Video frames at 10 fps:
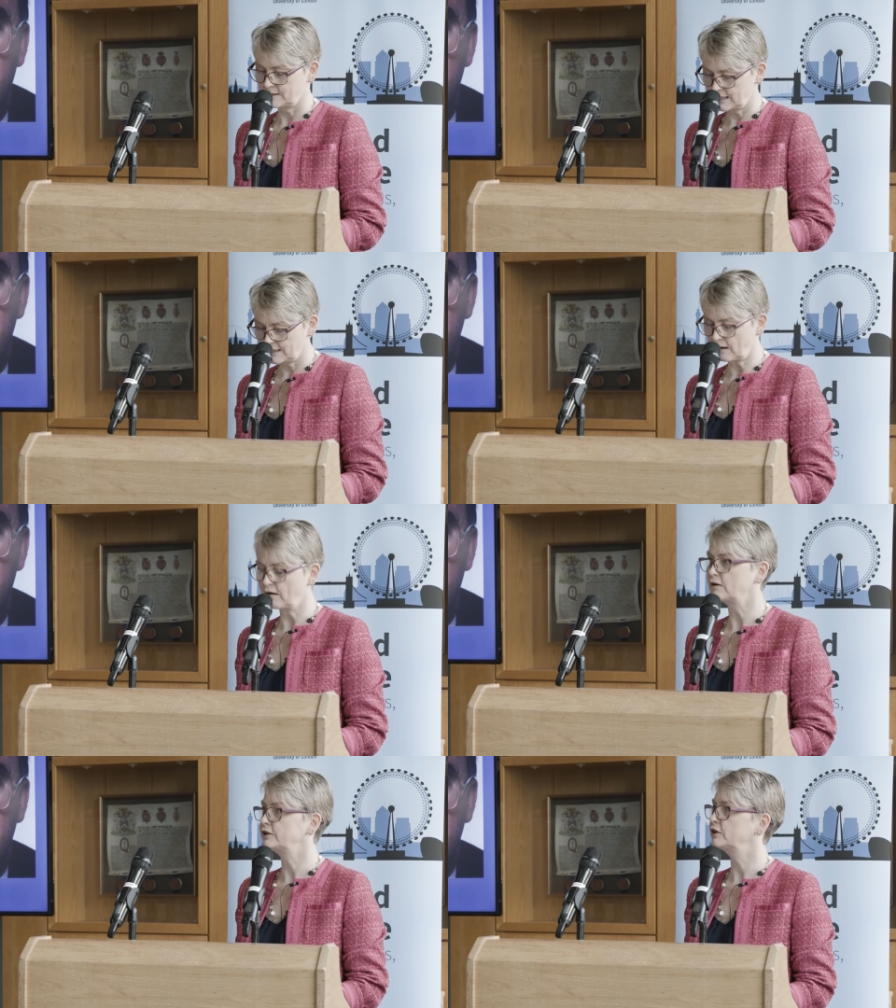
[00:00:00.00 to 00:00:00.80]
that he
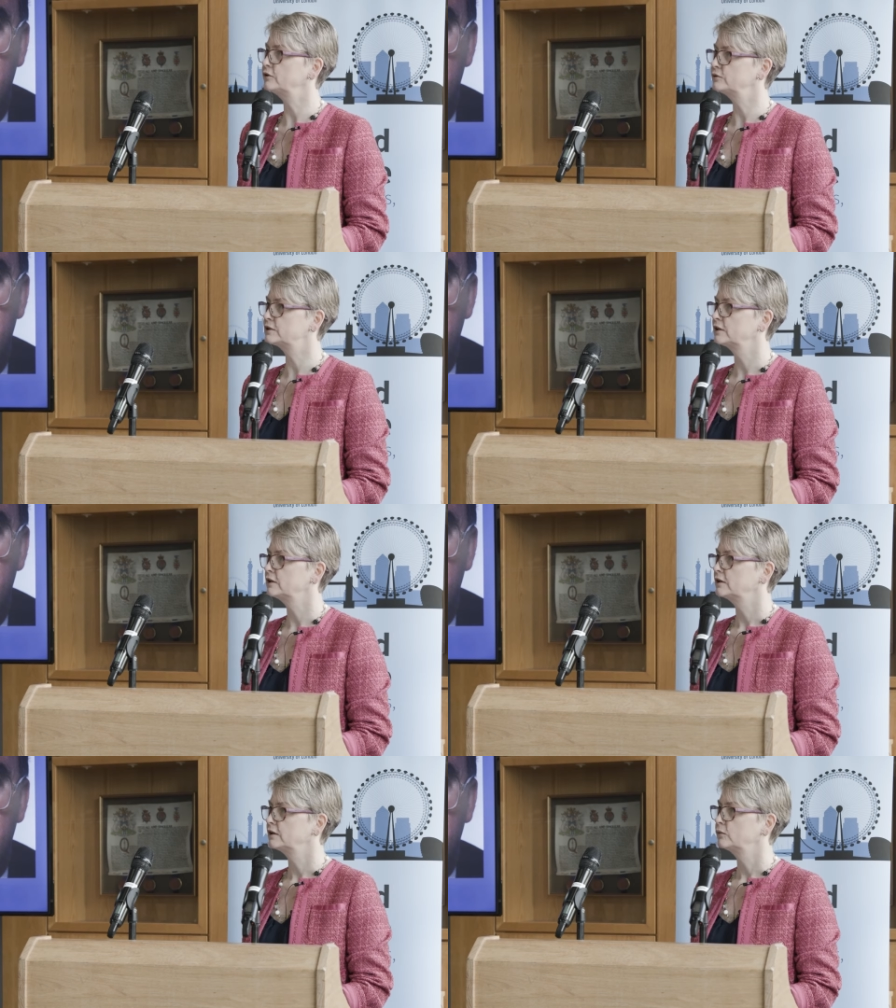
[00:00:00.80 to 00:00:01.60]
argued
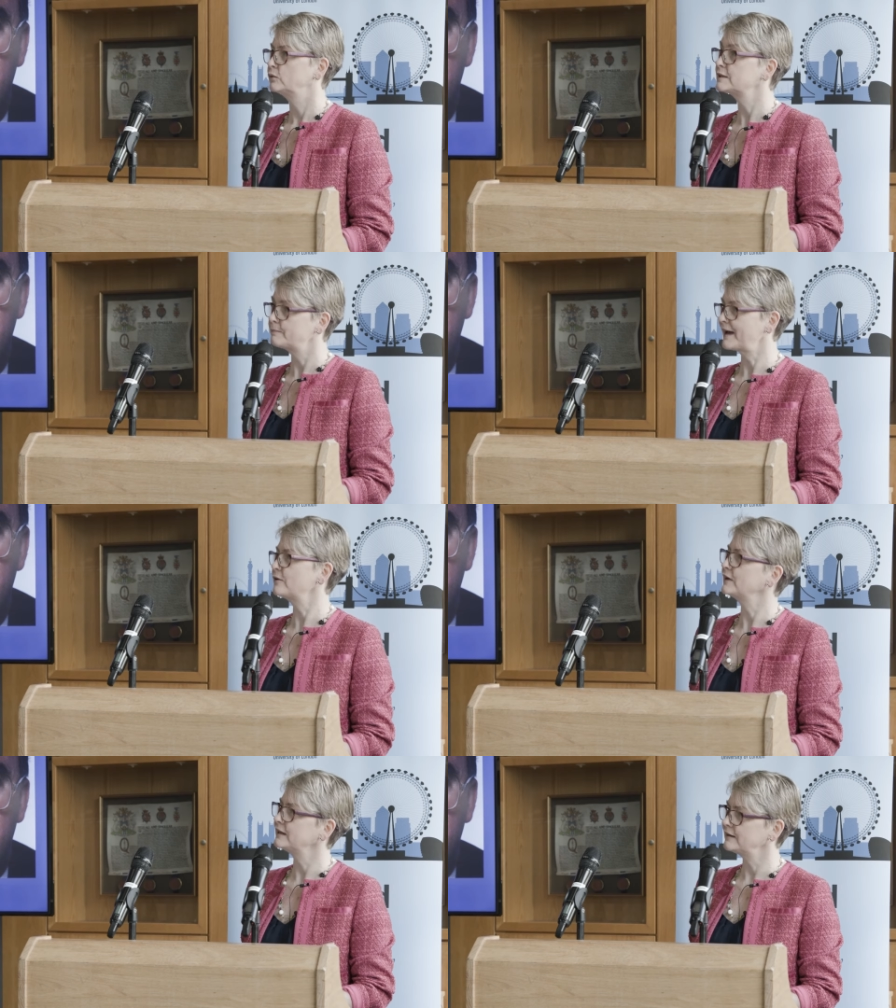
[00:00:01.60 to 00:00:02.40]
was
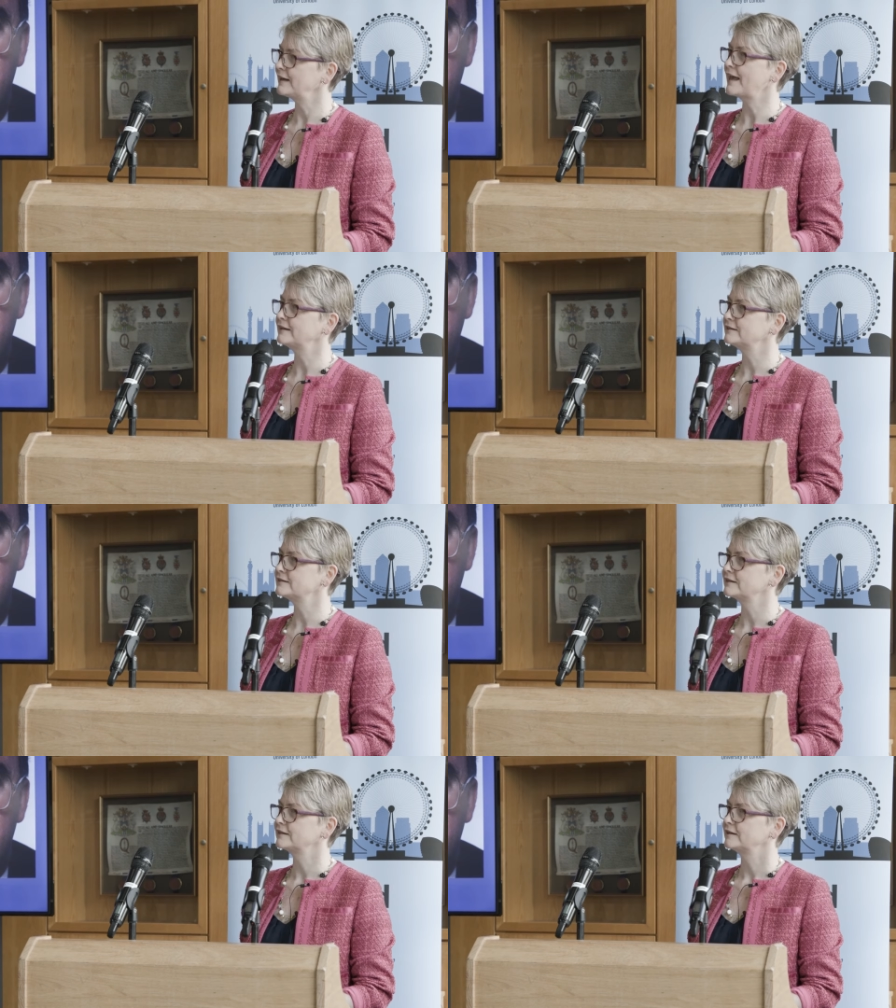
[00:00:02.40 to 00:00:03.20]
about, in the
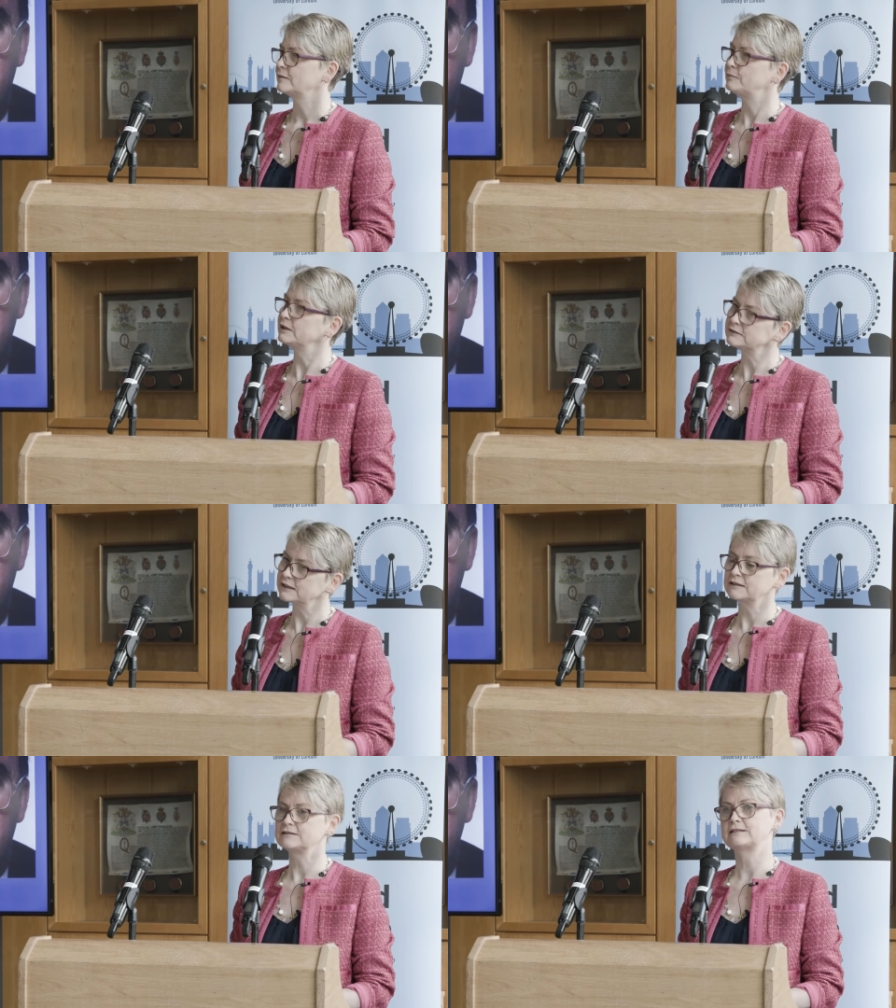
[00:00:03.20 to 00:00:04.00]
end,
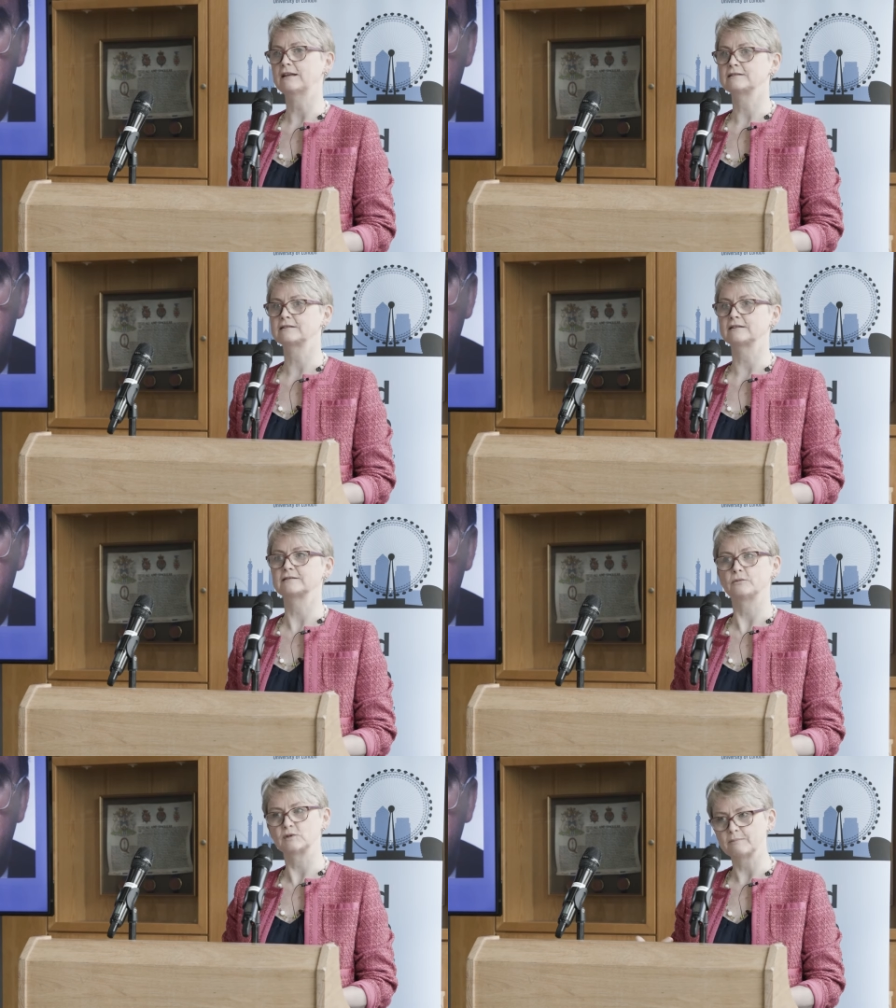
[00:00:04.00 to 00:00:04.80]
building
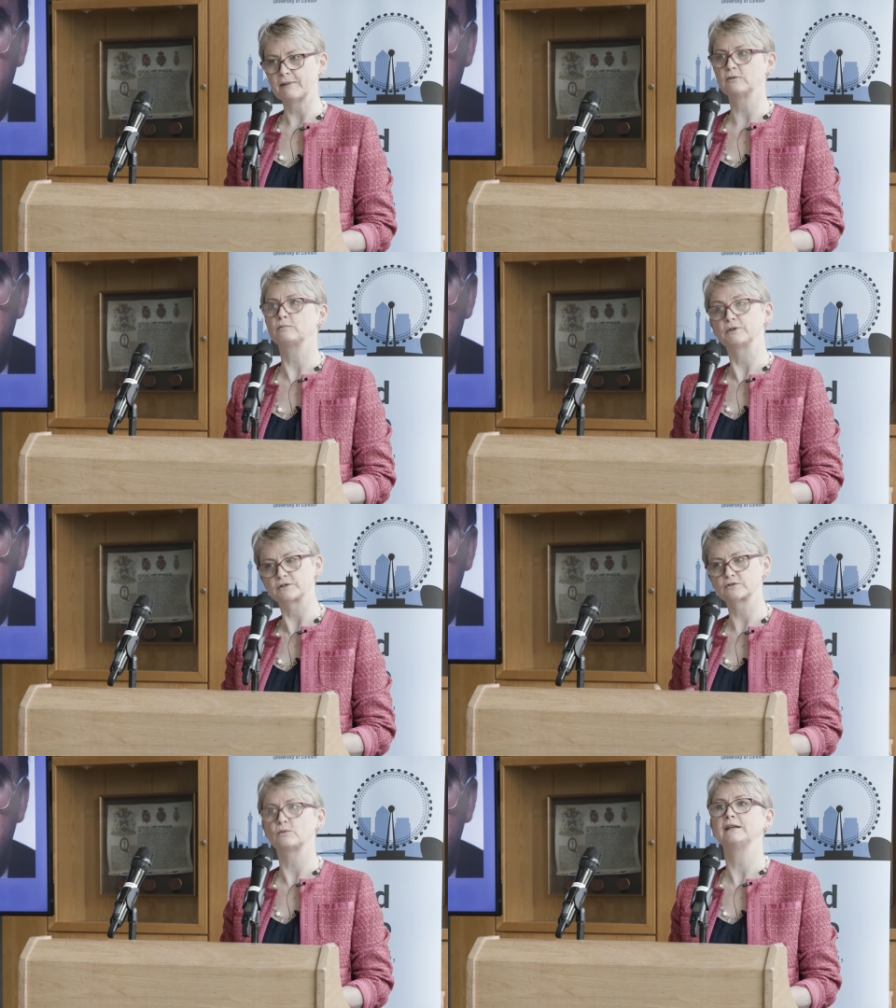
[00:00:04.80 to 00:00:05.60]
consensus. It was about
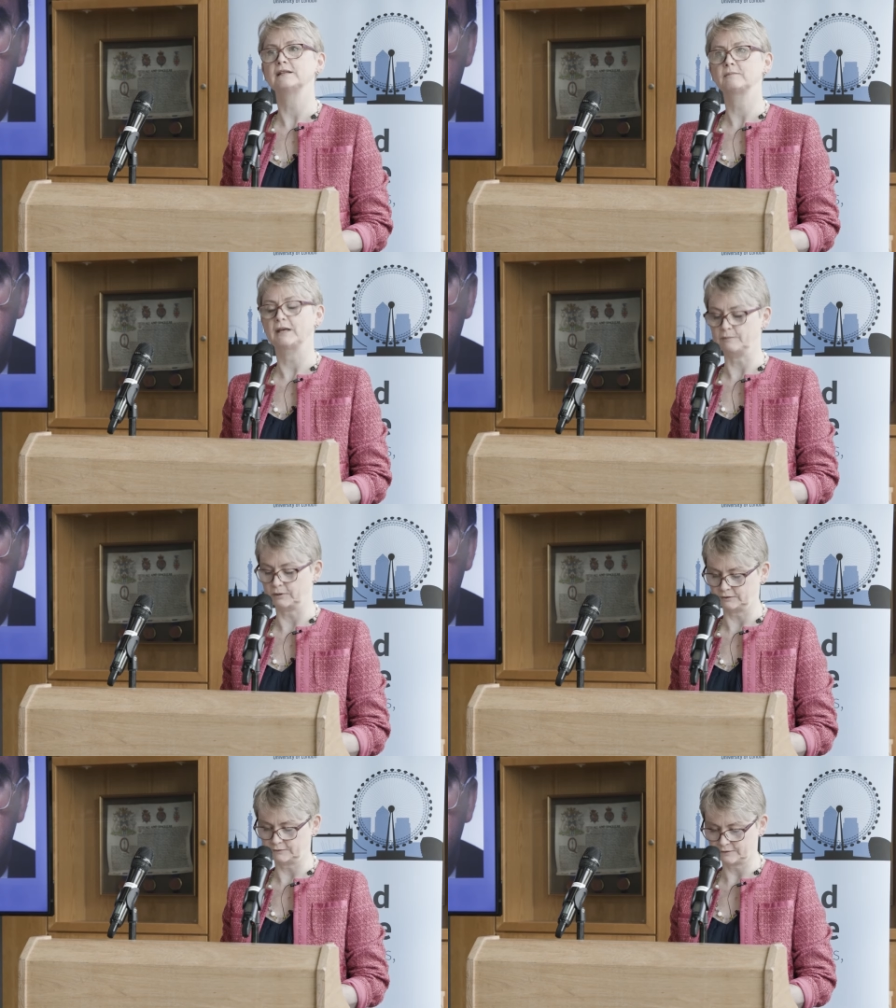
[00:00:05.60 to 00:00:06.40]
persuading
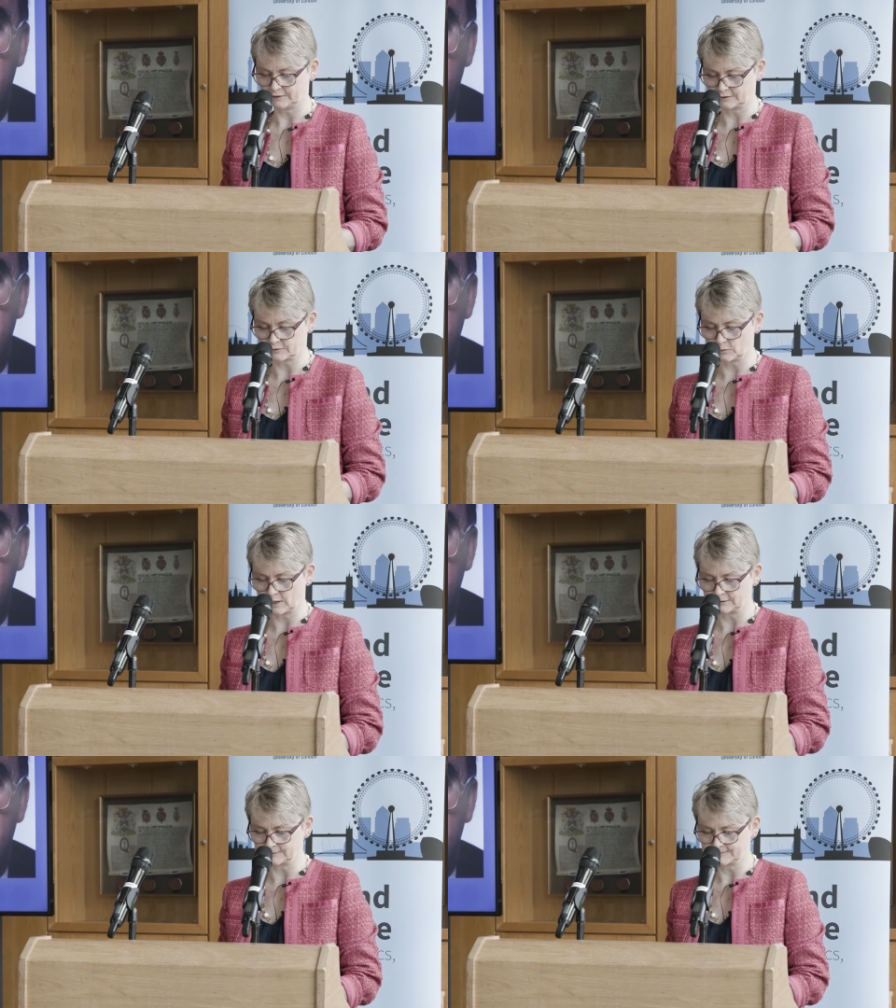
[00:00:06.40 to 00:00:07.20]
people as
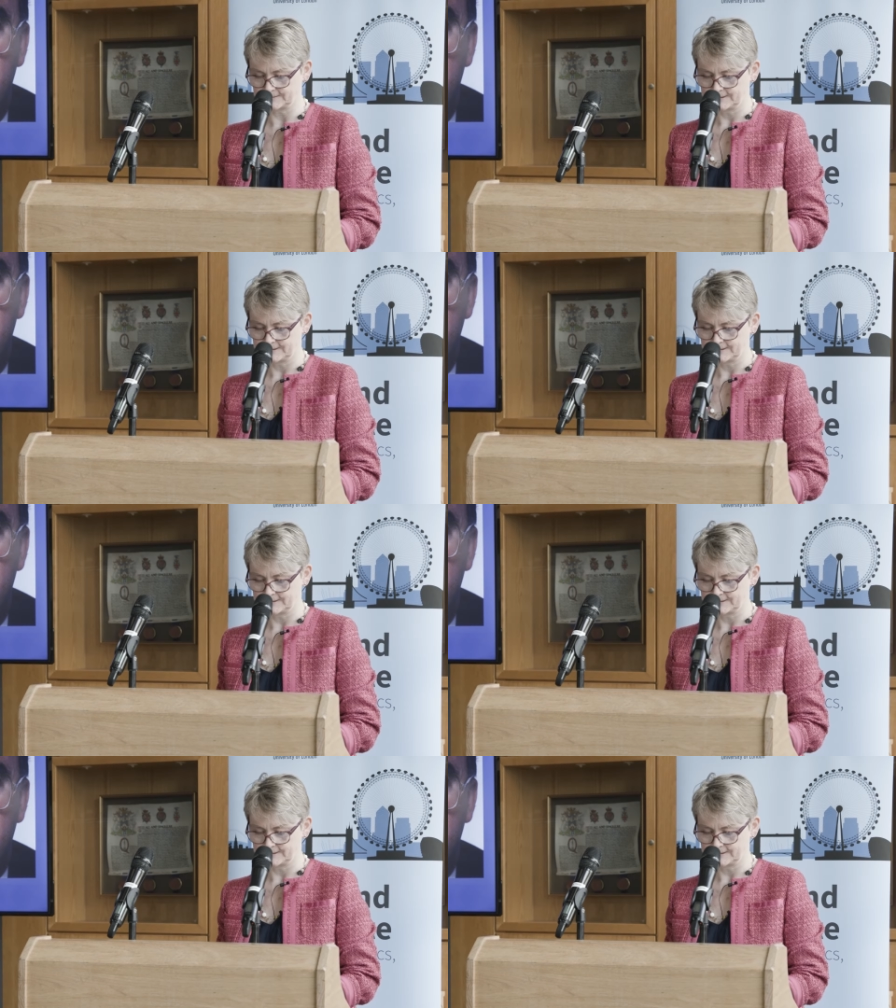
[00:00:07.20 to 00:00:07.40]
well.